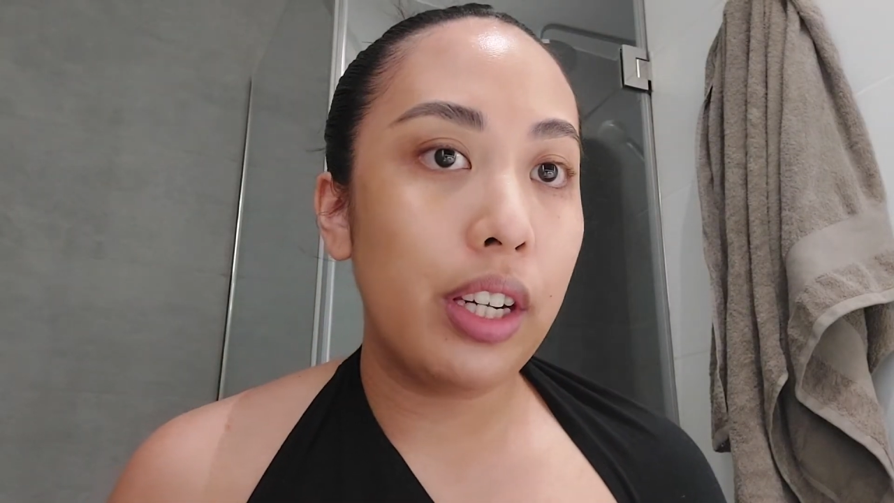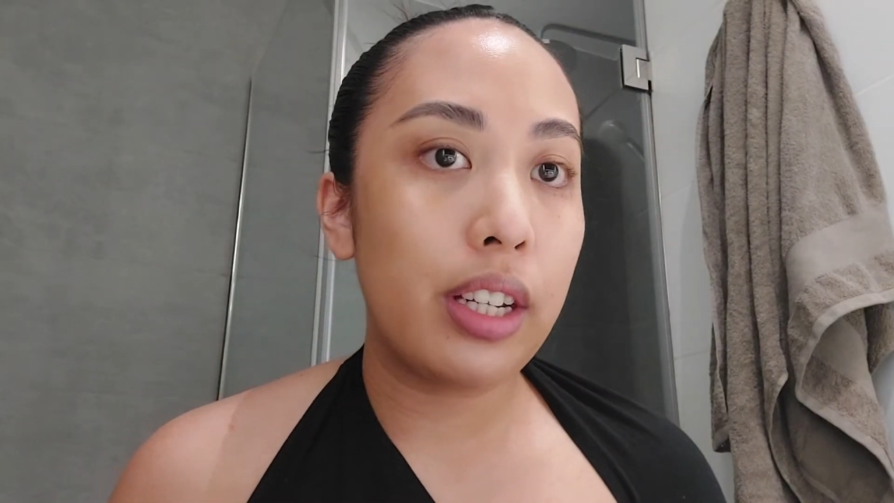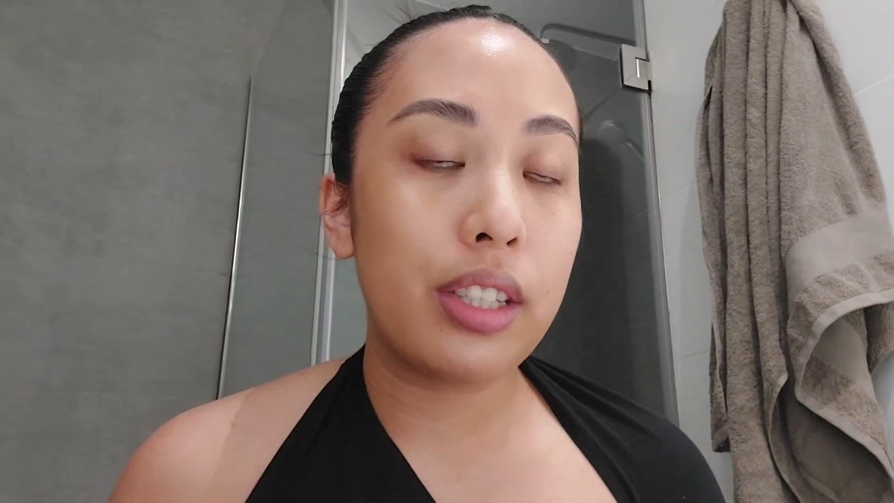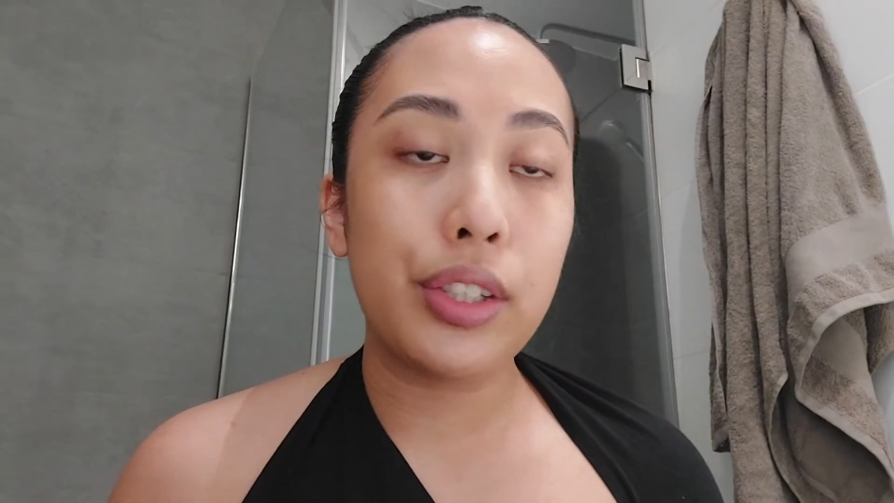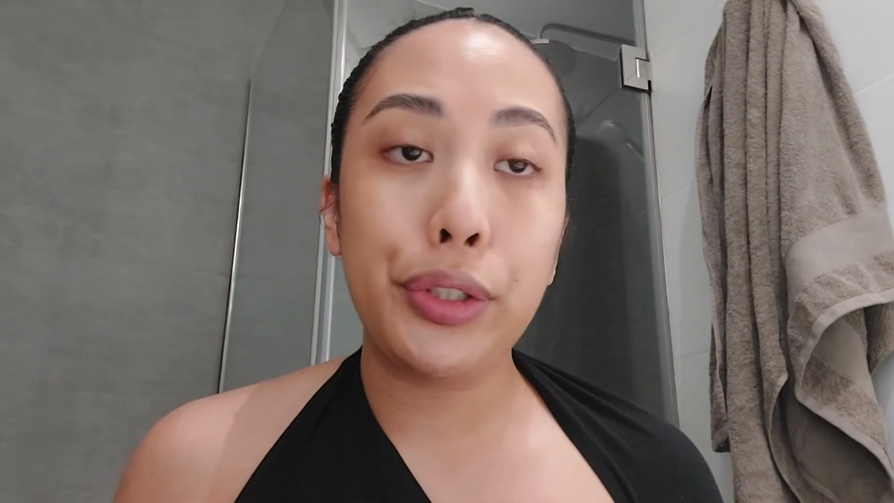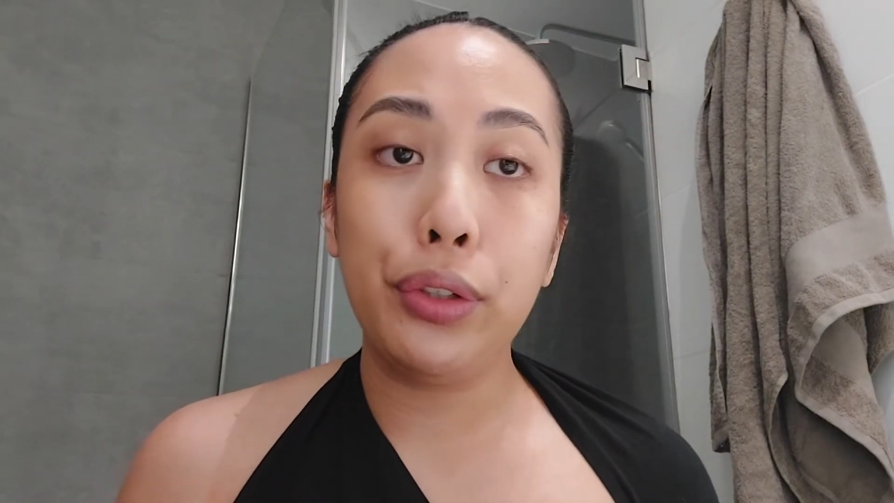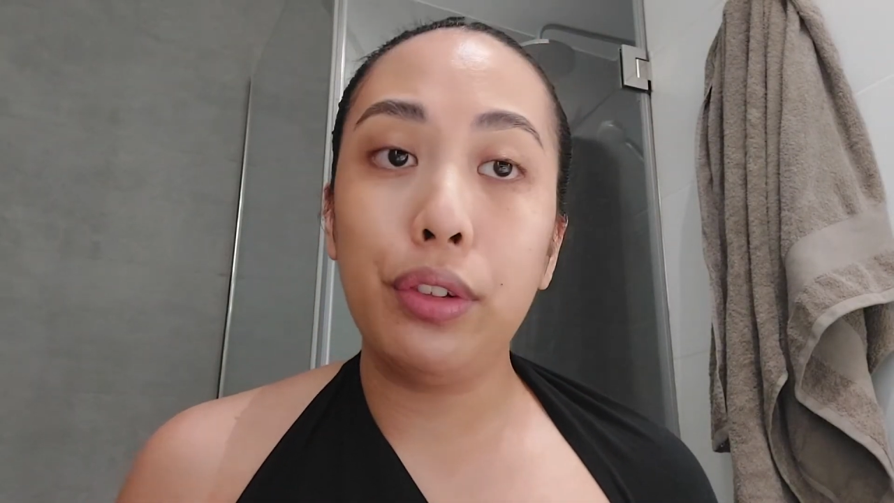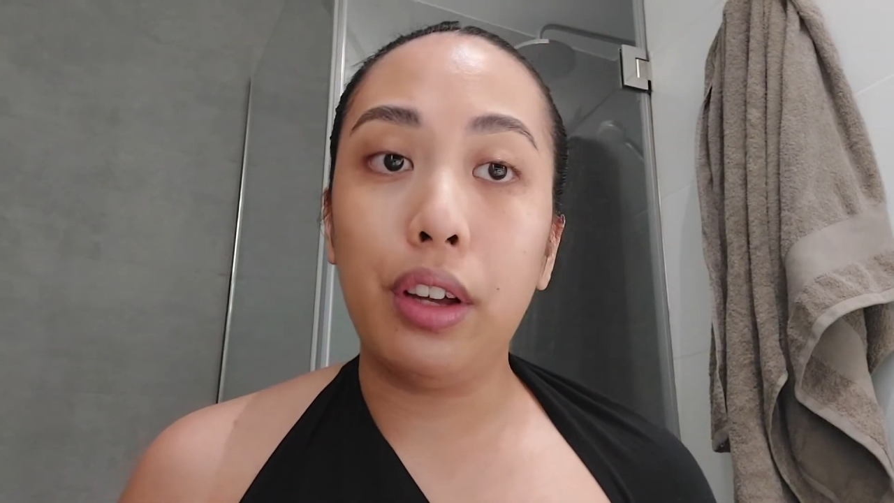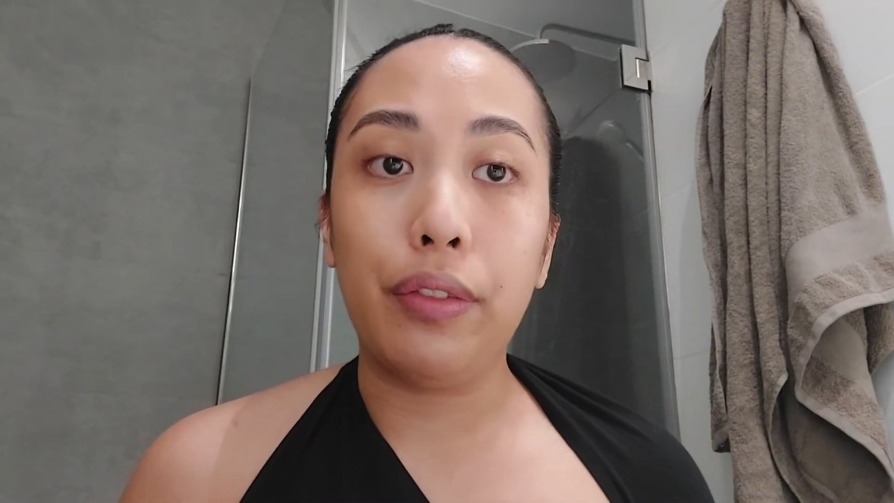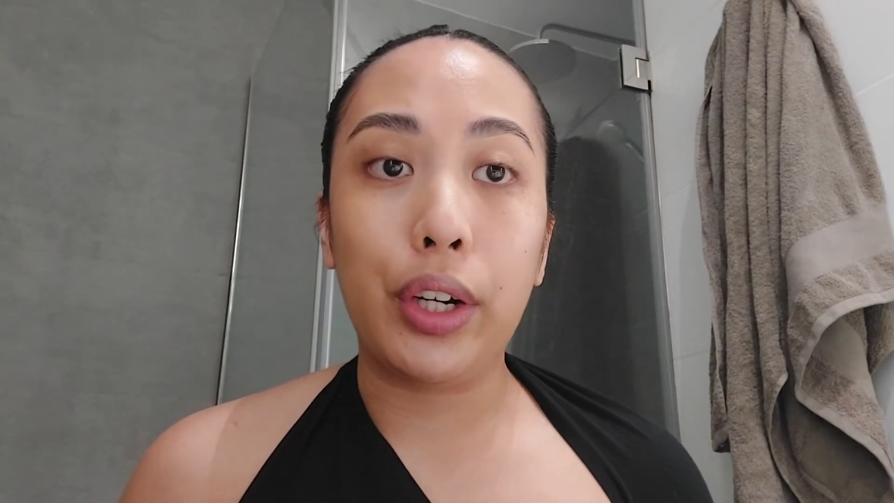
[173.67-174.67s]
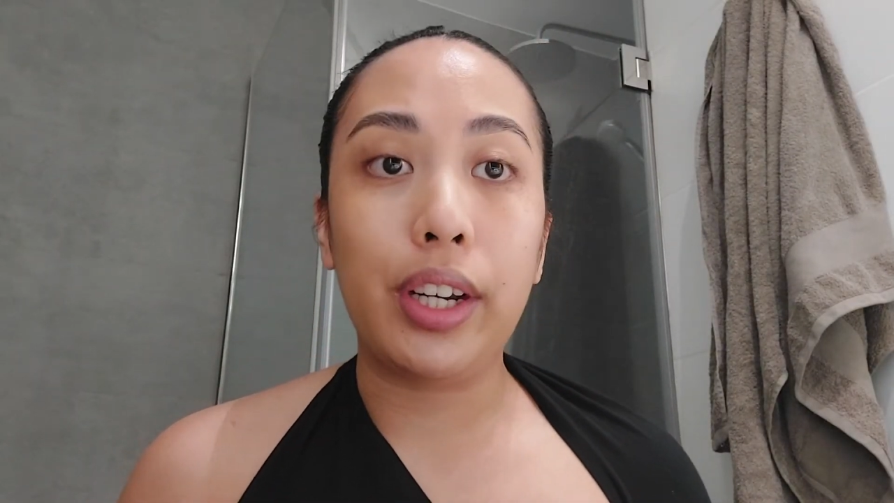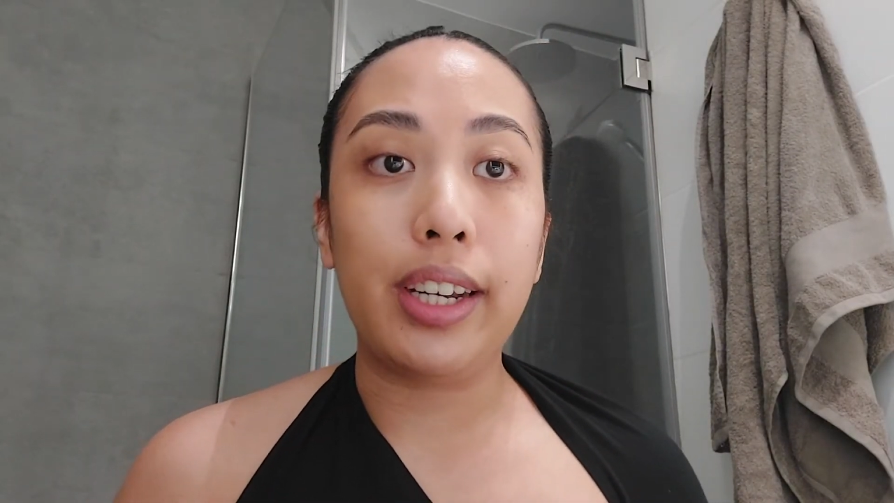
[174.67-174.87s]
it's still a very